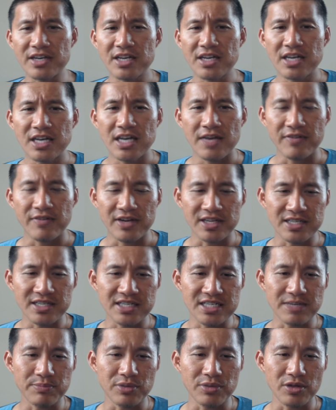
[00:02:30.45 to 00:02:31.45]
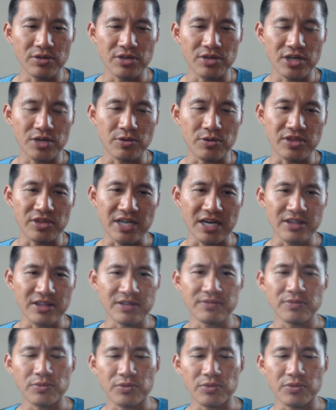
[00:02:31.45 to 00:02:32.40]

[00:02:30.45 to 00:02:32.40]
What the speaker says: If it doesn't dip below 31,000,